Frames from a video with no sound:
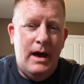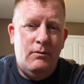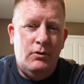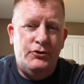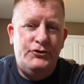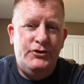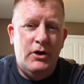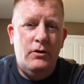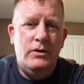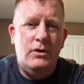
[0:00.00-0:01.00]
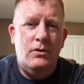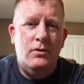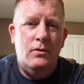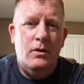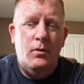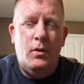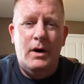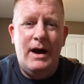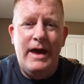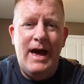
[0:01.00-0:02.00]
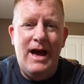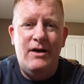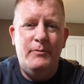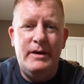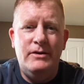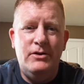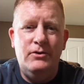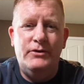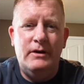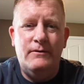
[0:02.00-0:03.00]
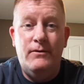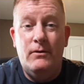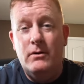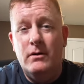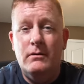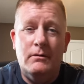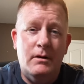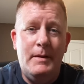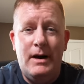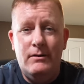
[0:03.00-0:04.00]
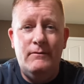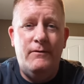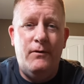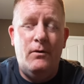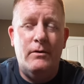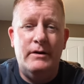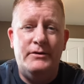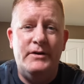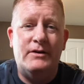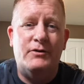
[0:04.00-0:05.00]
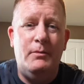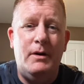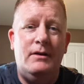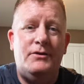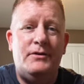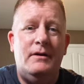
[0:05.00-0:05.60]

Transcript: I will show you what I have been using for about 4 to 6 months.